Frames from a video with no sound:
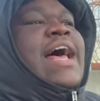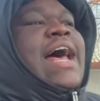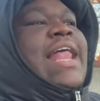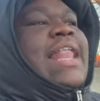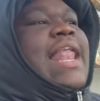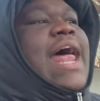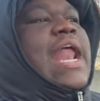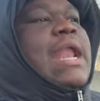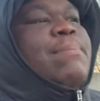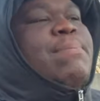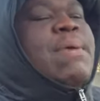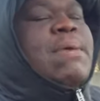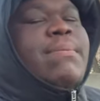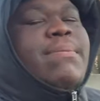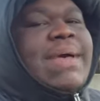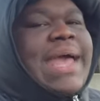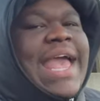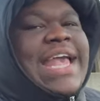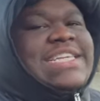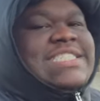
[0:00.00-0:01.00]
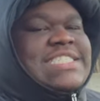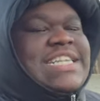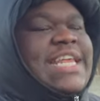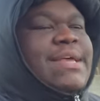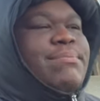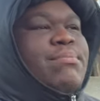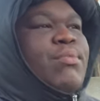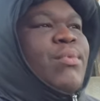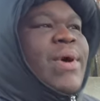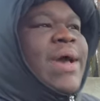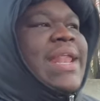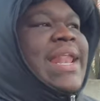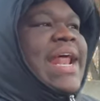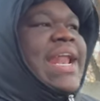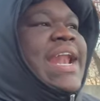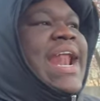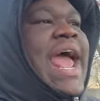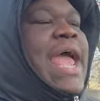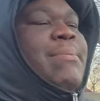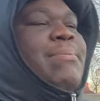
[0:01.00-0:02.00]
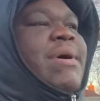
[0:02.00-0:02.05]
A lot of people can't sleep well at night